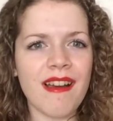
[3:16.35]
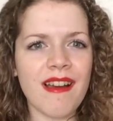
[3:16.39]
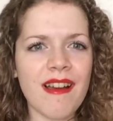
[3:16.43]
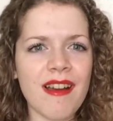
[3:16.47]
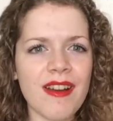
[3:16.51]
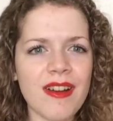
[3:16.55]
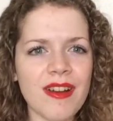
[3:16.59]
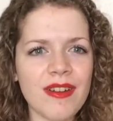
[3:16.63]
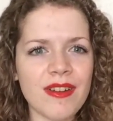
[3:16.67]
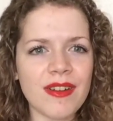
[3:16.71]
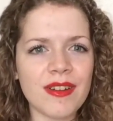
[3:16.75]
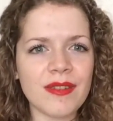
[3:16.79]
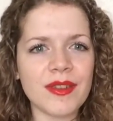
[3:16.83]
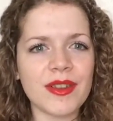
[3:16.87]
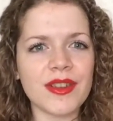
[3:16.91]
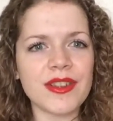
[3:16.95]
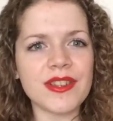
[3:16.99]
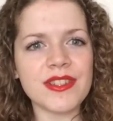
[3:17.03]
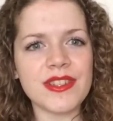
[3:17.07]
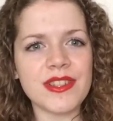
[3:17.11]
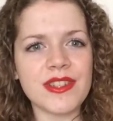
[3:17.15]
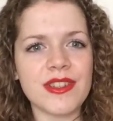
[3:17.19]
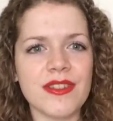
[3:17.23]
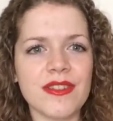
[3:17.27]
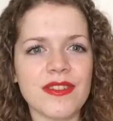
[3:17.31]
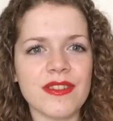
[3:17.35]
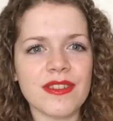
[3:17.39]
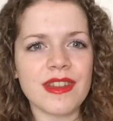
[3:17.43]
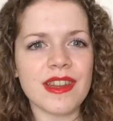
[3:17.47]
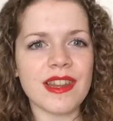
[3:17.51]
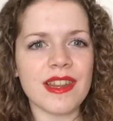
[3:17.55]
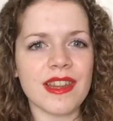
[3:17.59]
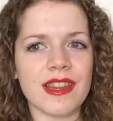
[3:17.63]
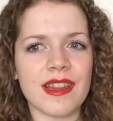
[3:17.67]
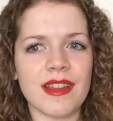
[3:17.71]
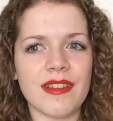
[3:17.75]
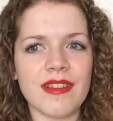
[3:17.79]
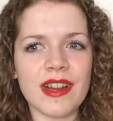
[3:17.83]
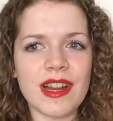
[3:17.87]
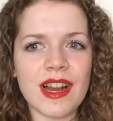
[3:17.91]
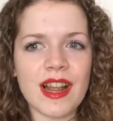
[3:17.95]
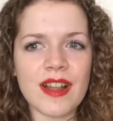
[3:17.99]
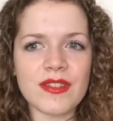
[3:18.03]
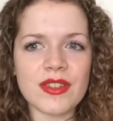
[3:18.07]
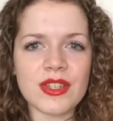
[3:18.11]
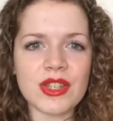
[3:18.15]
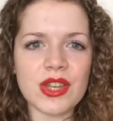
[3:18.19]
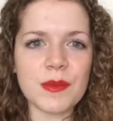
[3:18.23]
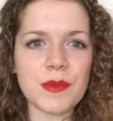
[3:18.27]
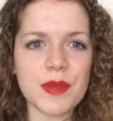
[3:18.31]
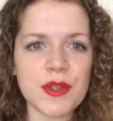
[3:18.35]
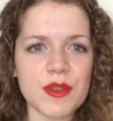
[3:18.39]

oh, I'm going to uni, I'm gonna have so